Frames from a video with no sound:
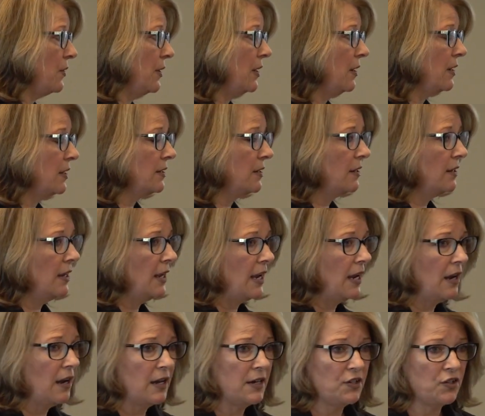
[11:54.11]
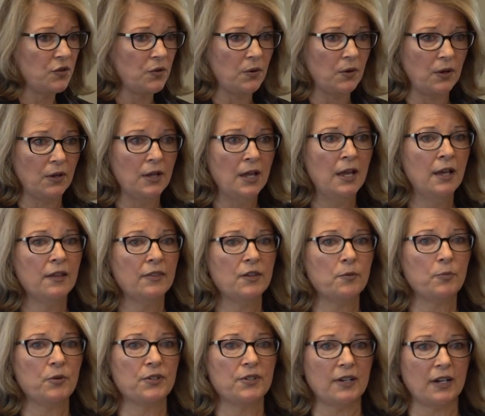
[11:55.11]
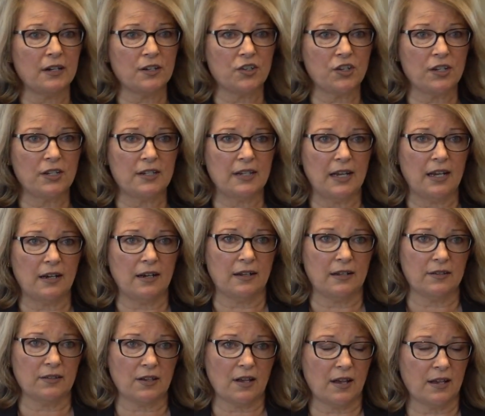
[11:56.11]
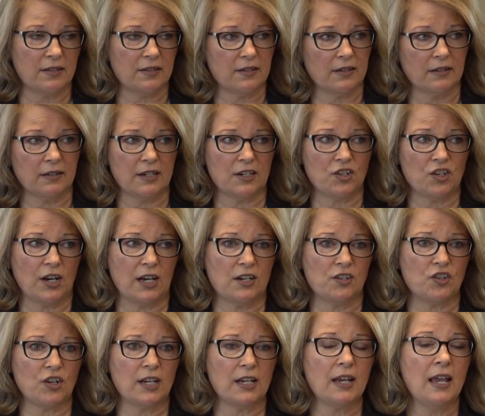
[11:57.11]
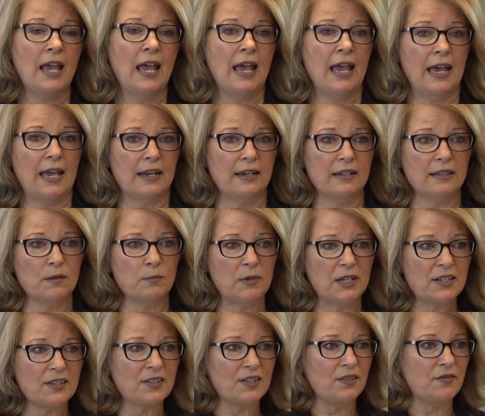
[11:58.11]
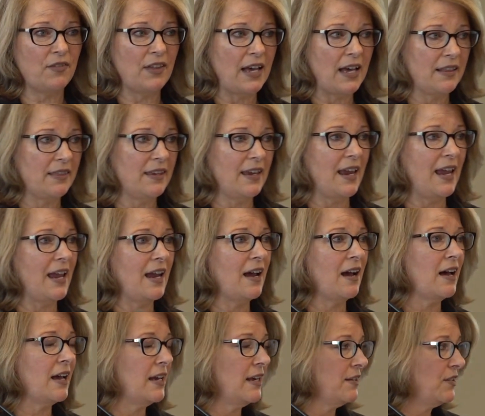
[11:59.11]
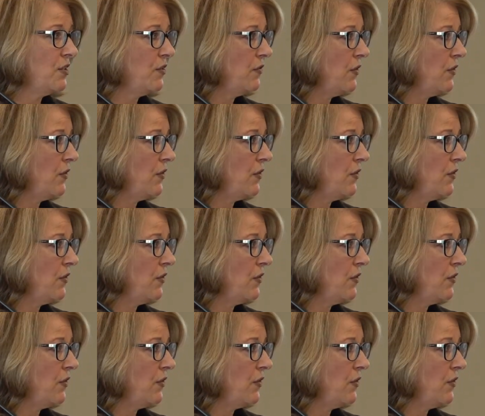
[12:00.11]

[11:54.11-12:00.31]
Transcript: going on to the AI tool. The production data is constantly changing, and in the midst of that, the AI is